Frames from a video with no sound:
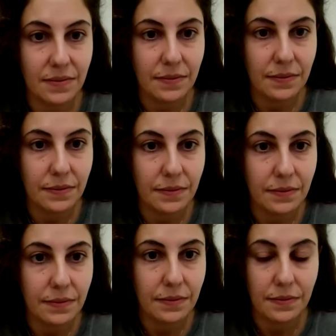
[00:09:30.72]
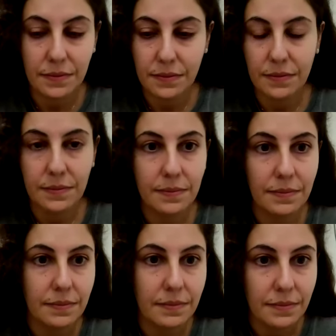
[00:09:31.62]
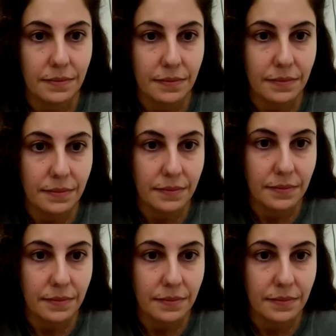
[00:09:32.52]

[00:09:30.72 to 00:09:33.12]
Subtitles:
(no one is talking)